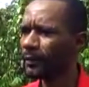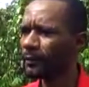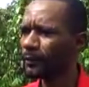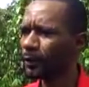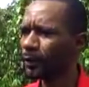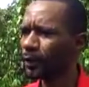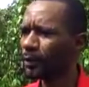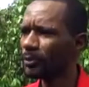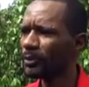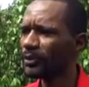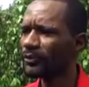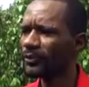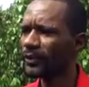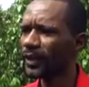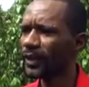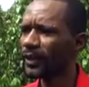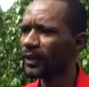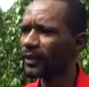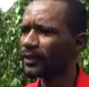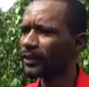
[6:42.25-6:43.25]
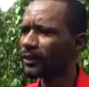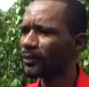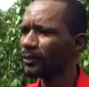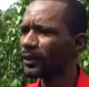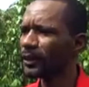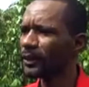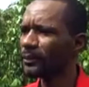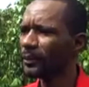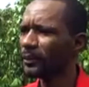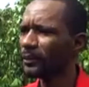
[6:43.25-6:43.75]
only my father,
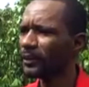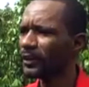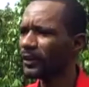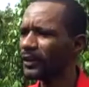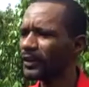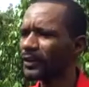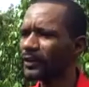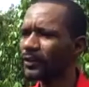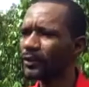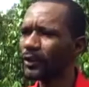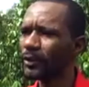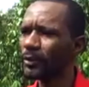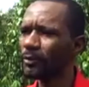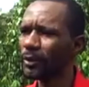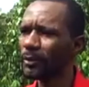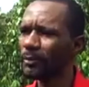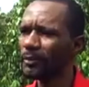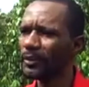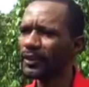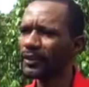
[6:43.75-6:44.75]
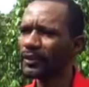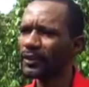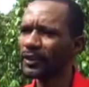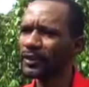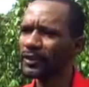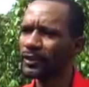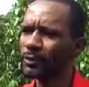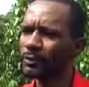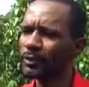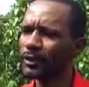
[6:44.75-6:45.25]
sometimes I would listen to him reminisce on
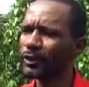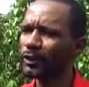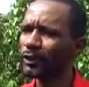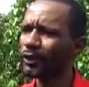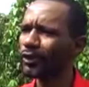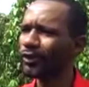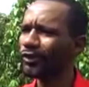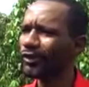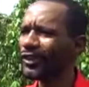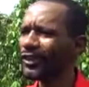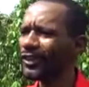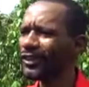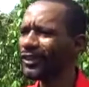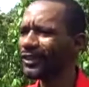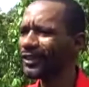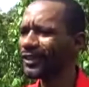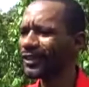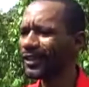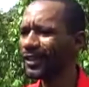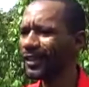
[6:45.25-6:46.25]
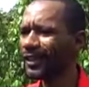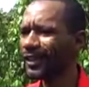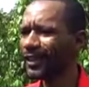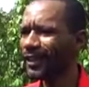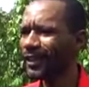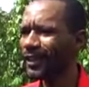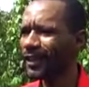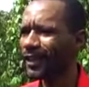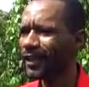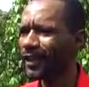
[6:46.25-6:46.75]
some of the stories.
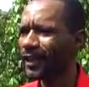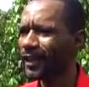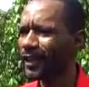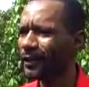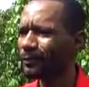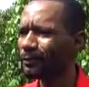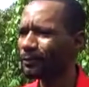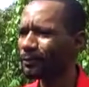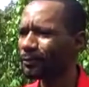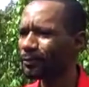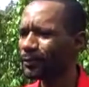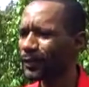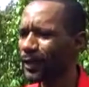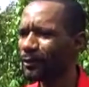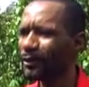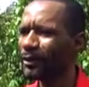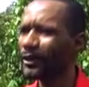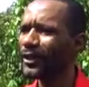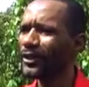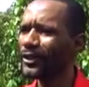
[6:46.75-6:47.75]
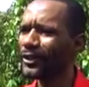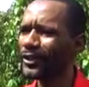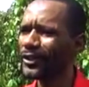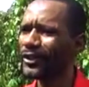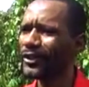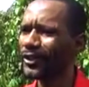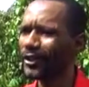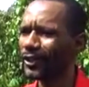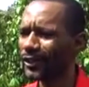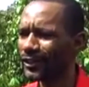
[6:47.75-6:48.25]
I remember the
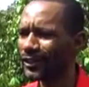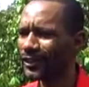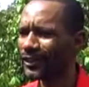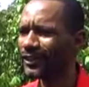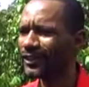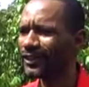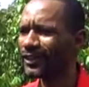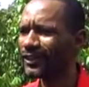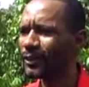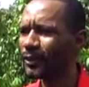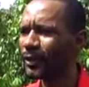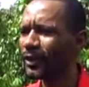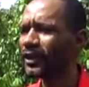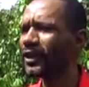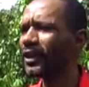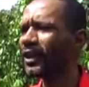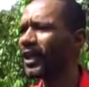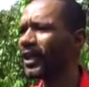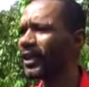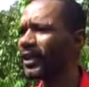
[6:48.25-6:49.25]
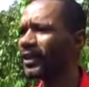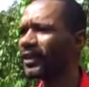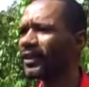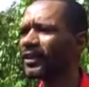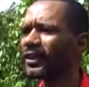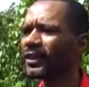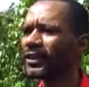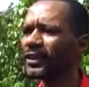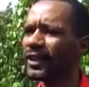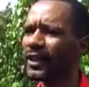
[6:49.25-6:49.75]
nurse, the orderly
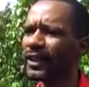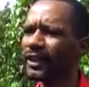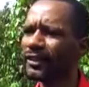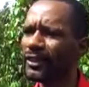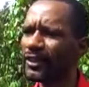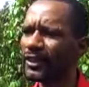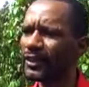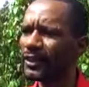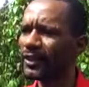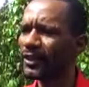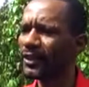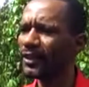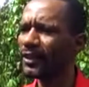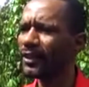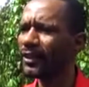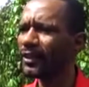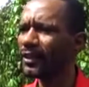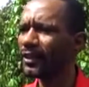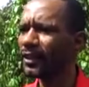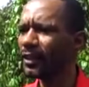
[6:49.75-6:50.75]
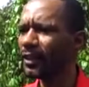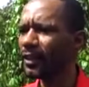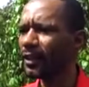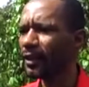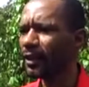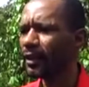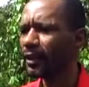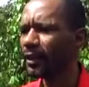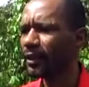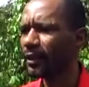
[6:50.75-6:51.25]
just died recently,
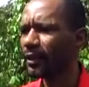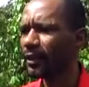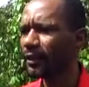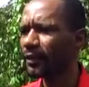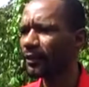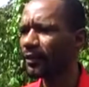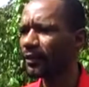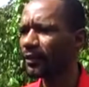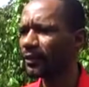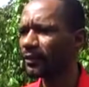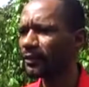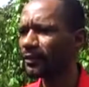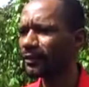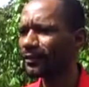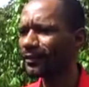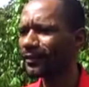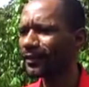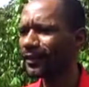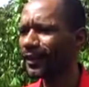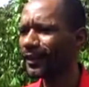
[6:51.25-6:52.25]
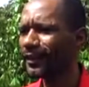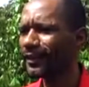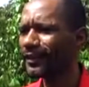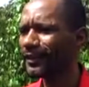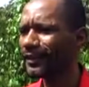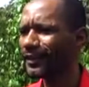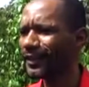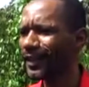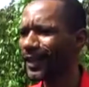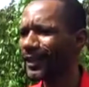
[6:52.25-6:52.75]
you know, and
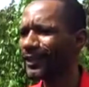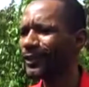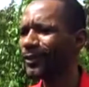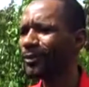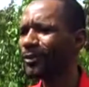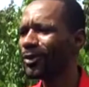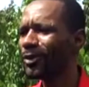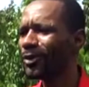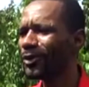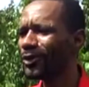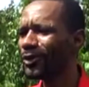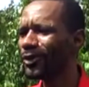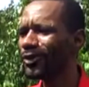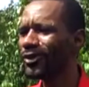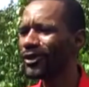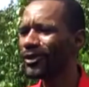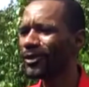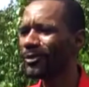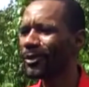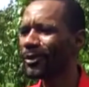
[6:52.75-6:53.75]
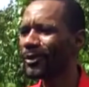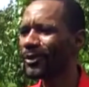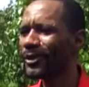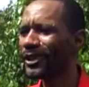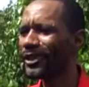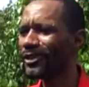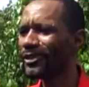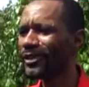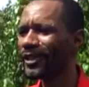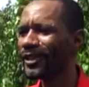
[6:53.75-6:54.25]
he had some good stories about the
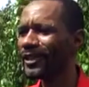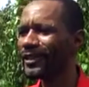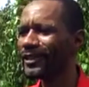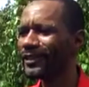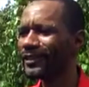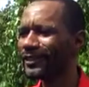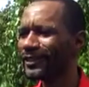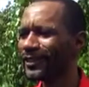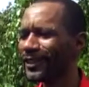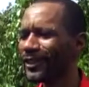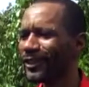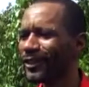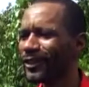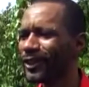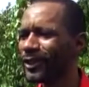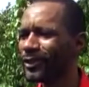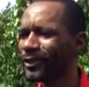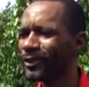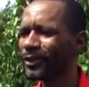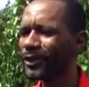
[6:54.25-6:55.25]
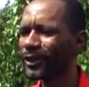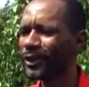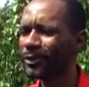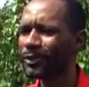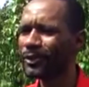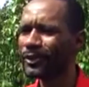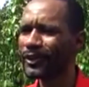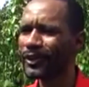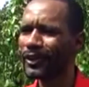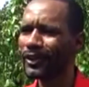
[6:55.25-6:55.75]
area that, you know, he
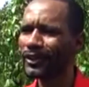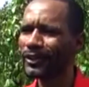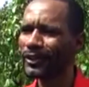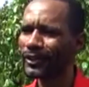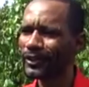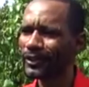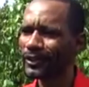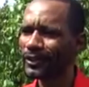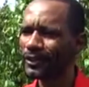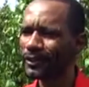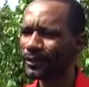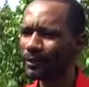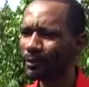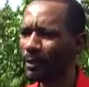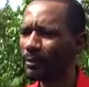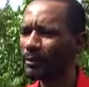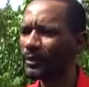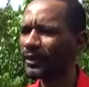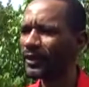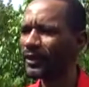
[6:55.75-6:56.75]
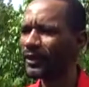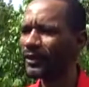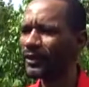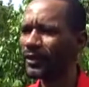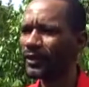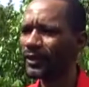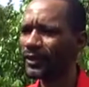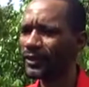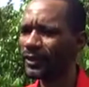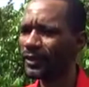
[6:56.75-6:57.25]
would tell us, me and my
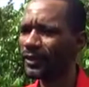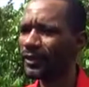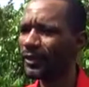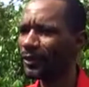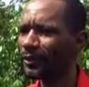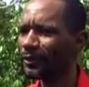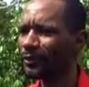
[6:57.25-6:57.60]
sisters, so